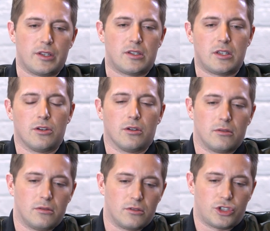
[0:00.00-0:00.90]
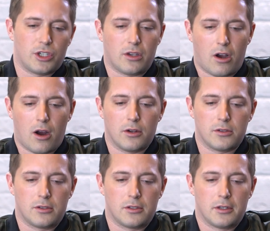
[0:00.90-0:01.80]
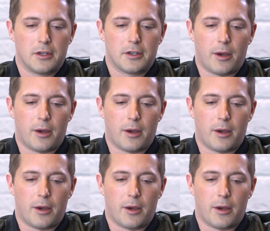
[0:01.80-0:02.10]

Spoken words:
we can see your shin guards